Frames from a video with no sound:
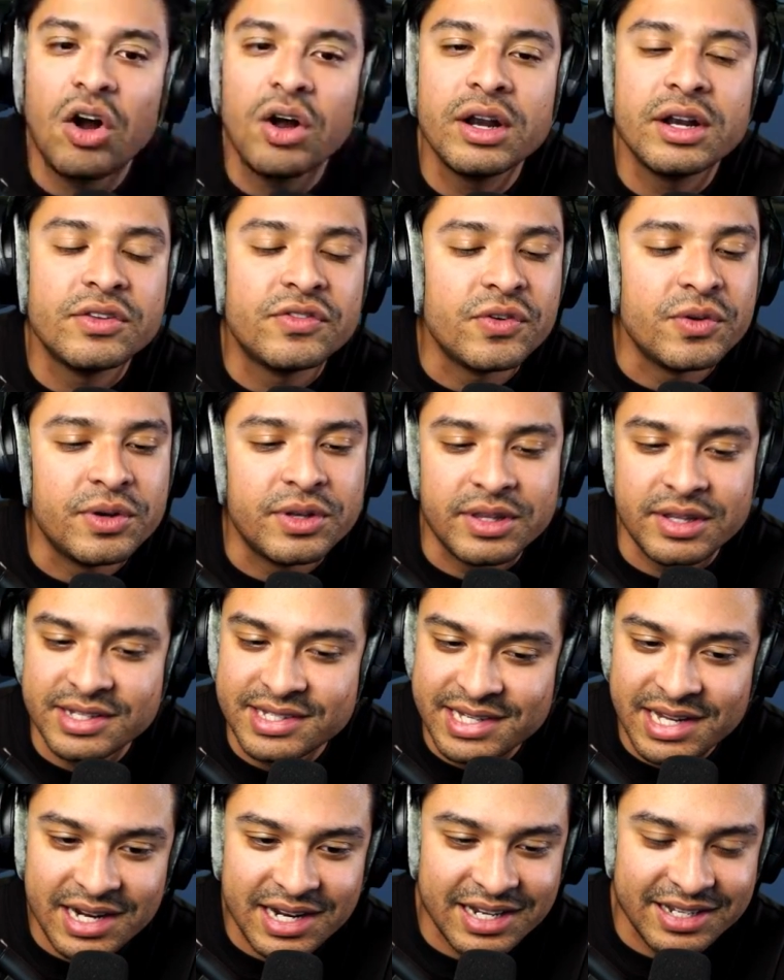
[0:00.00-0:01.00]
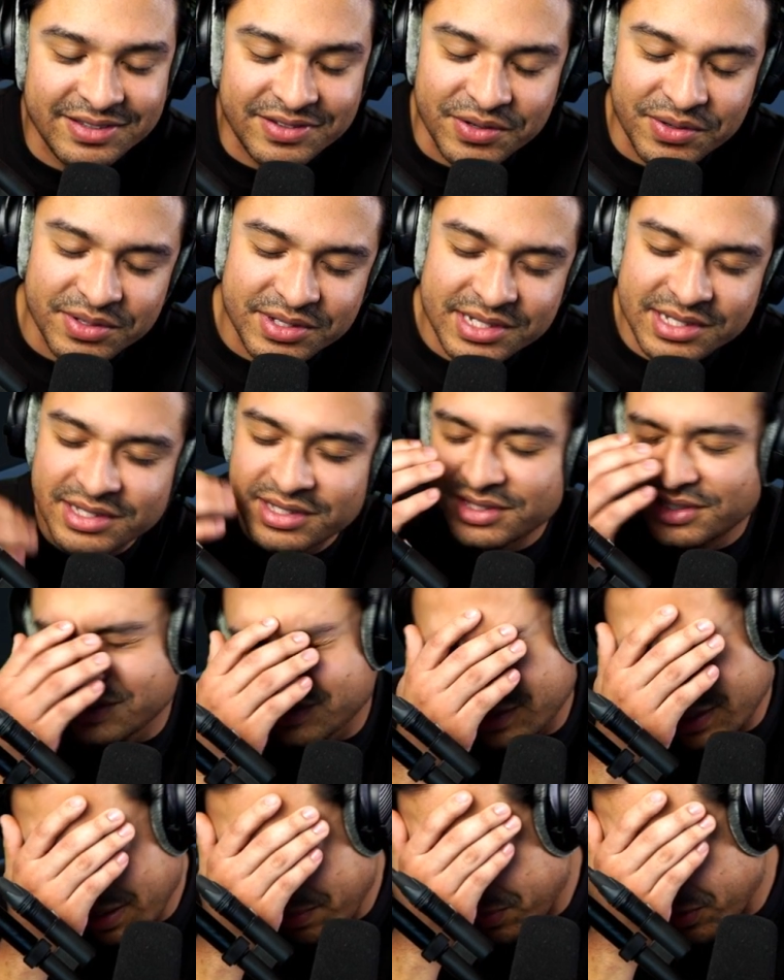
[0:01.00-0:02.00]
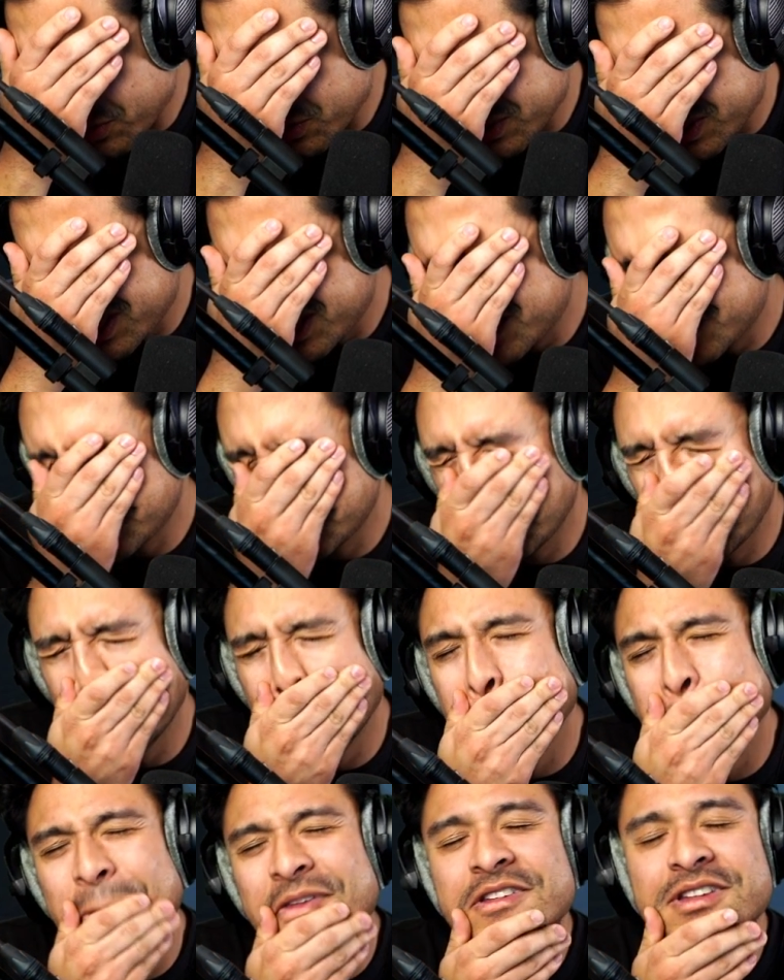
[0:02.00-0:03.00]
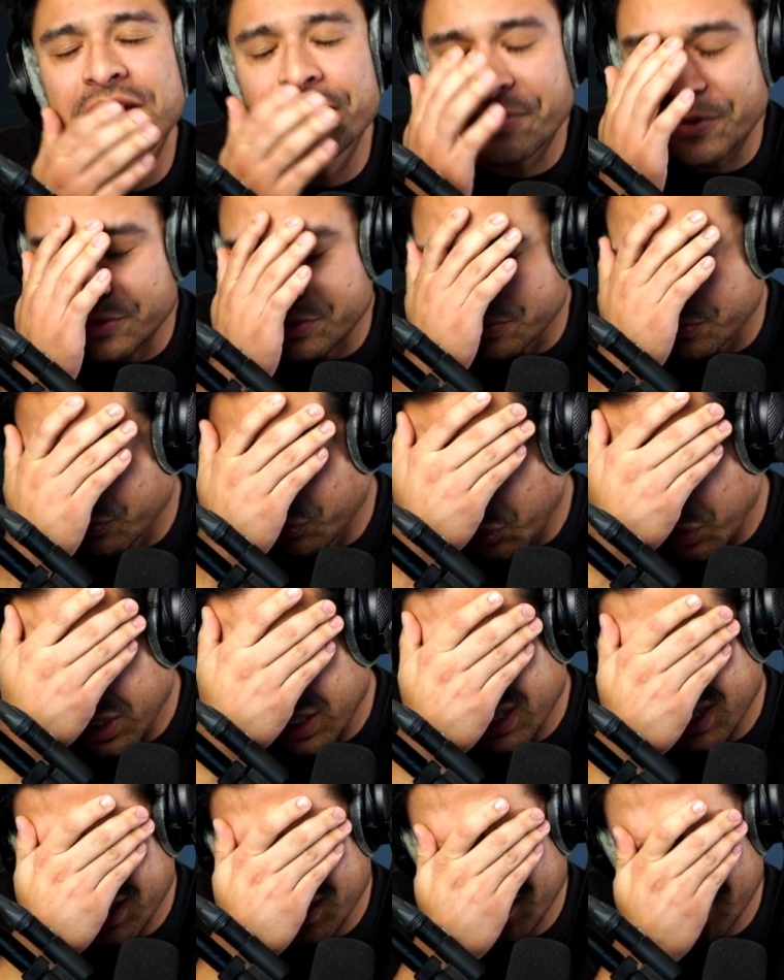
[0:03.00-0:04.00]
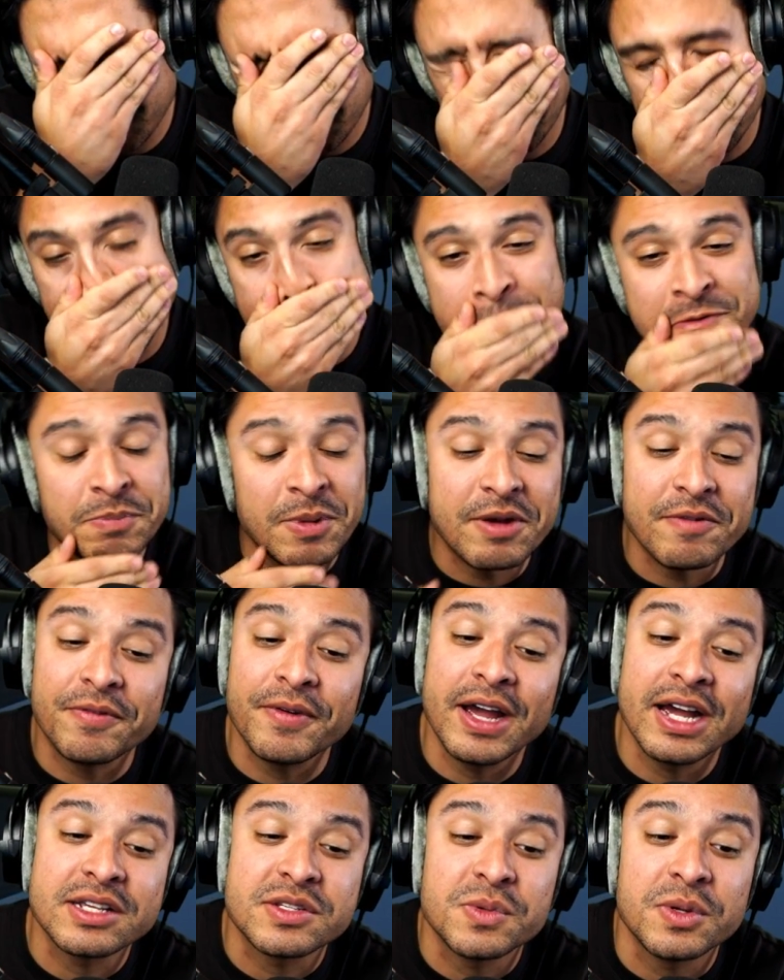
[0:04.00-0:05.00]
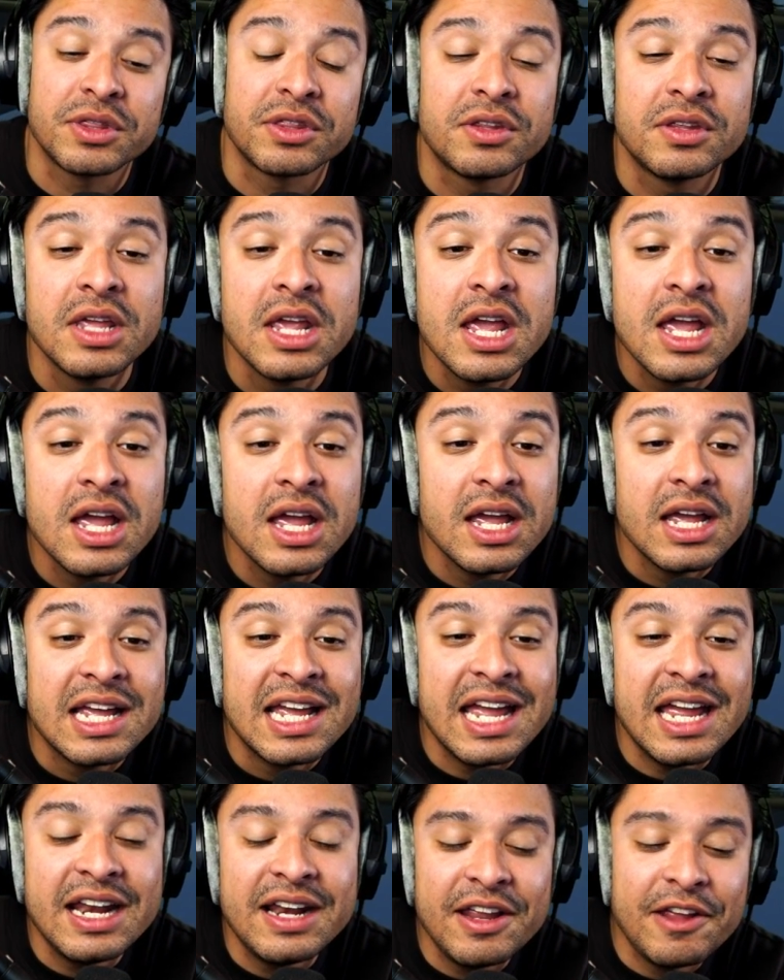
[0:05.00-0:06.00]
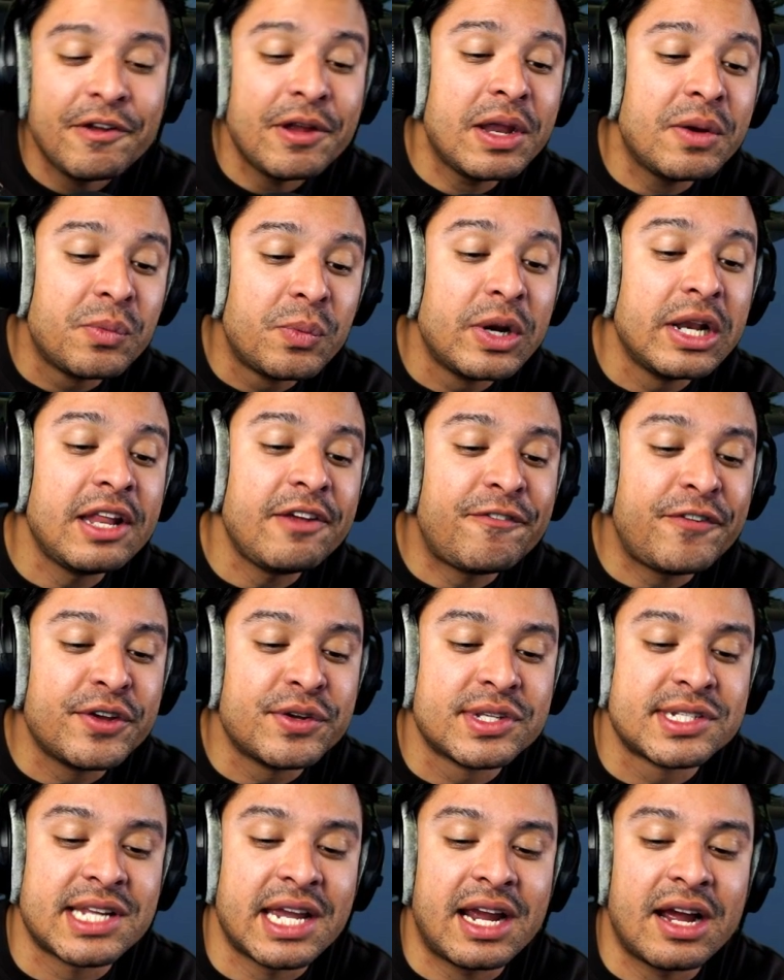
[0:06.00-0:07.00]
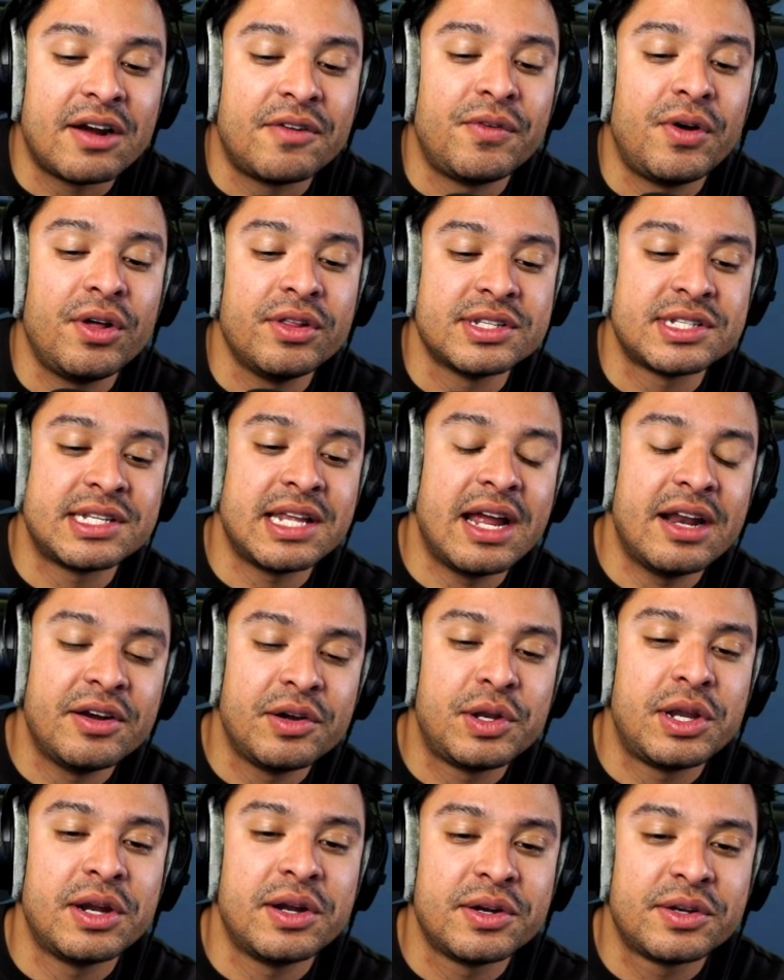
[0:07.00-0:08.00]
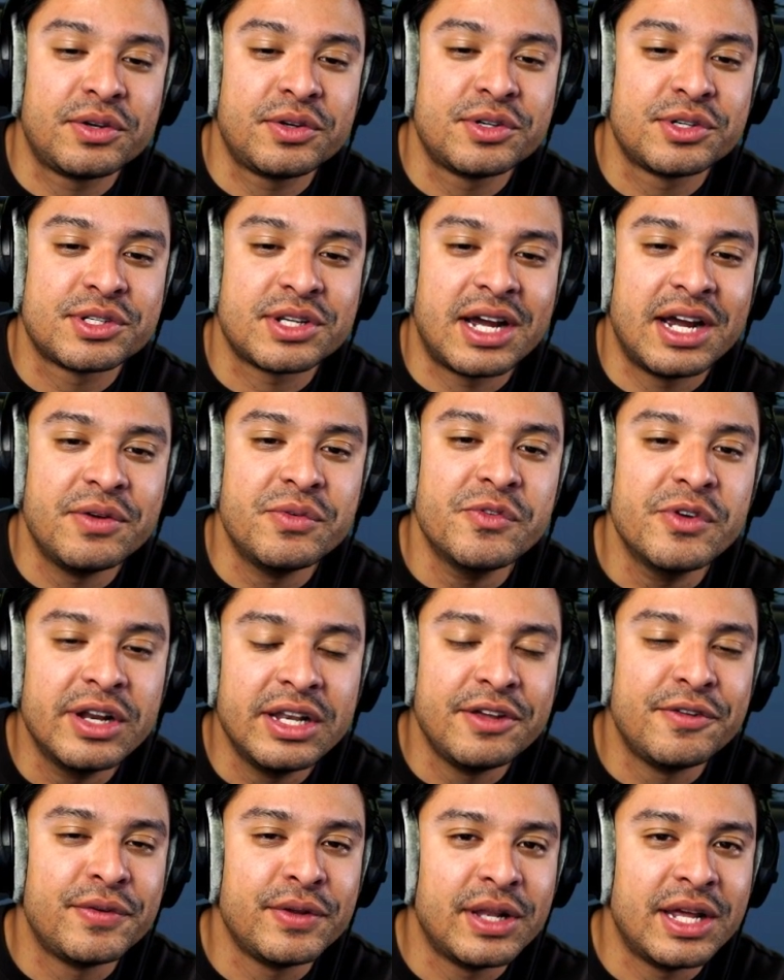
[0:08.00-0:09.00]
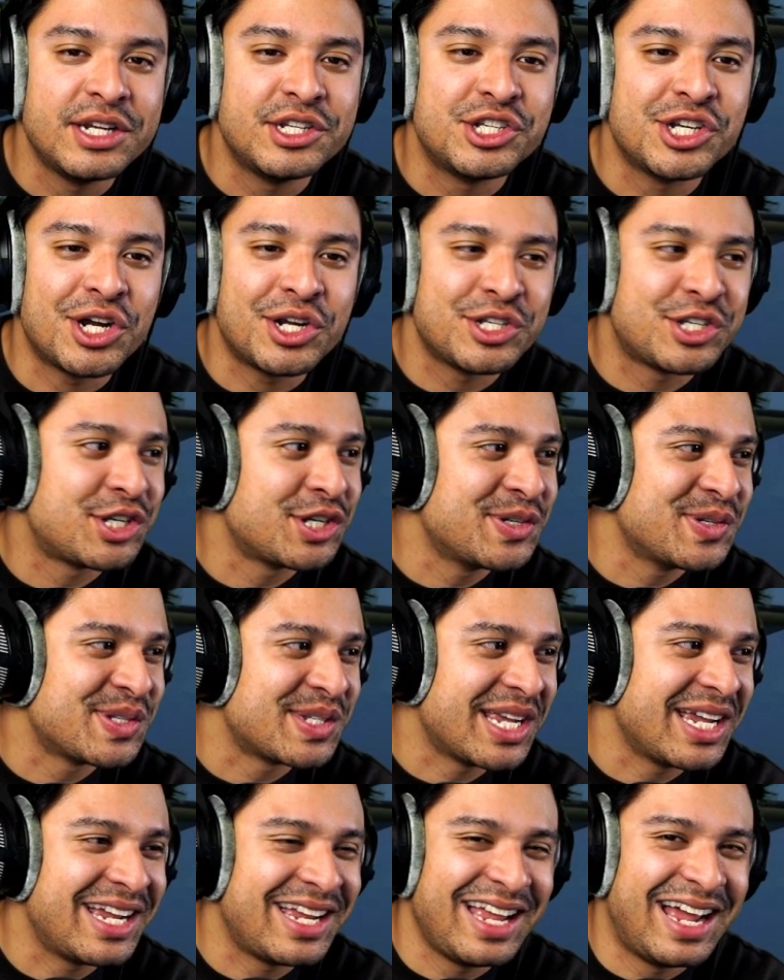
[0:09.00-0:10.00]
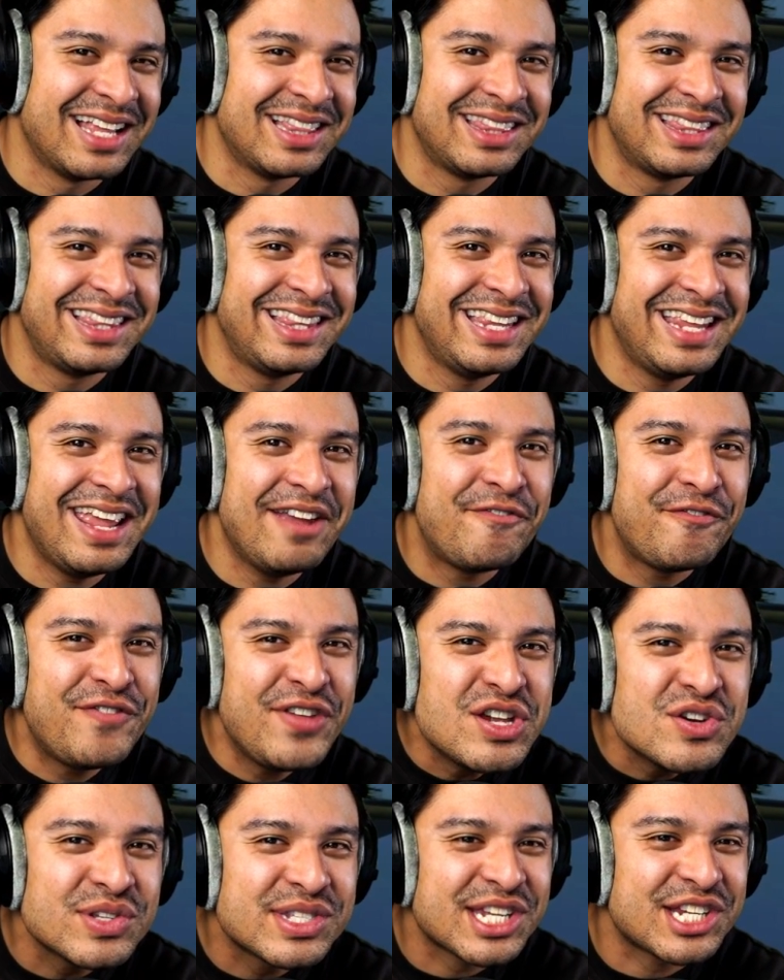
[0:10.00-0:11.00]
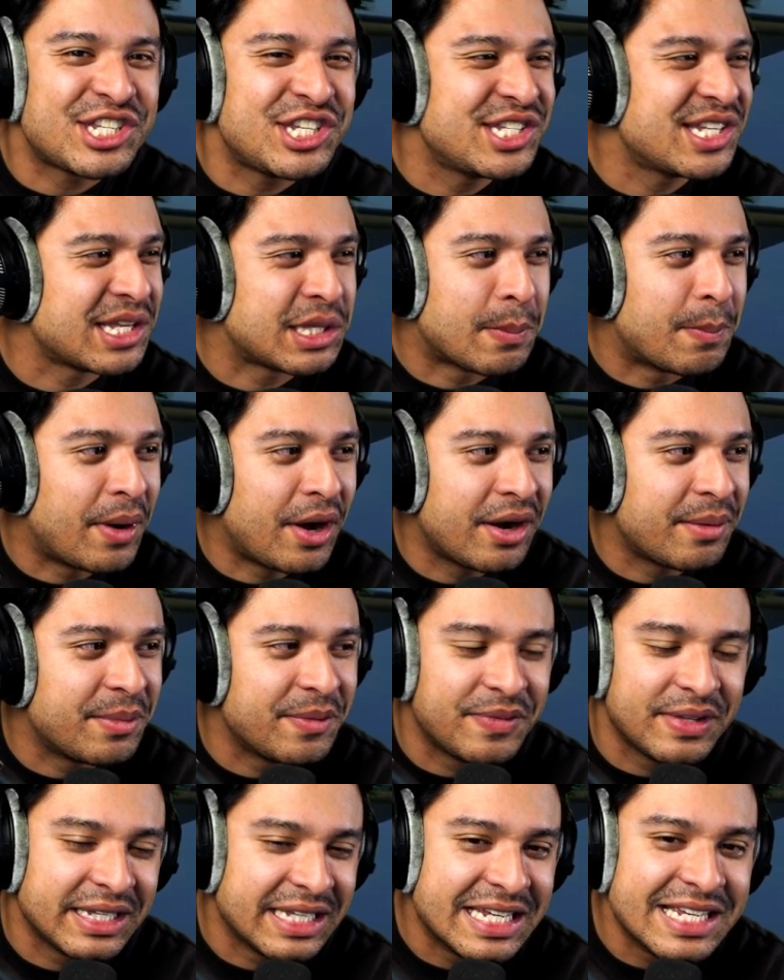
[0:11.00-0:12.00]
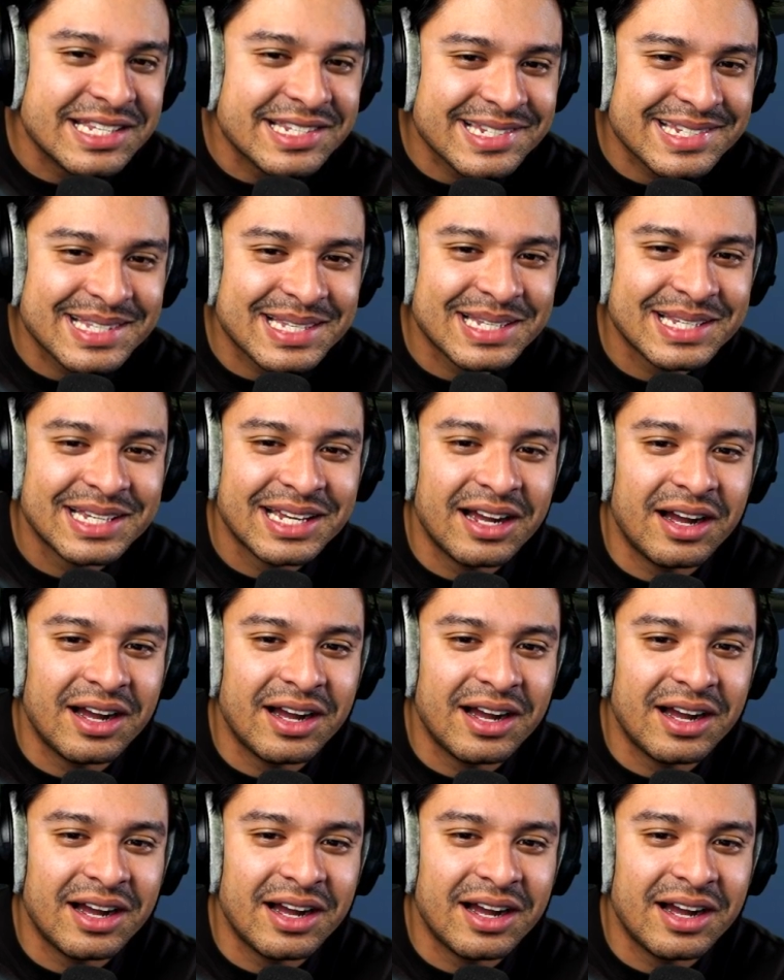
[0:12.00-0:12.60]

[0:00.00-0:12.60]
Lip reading: Dude, this guy, dude, Step Bros really spin facts with. It really feels like out of all the standard characters, I really feel like Jianshin is like it feels like she's at the bottom of the list.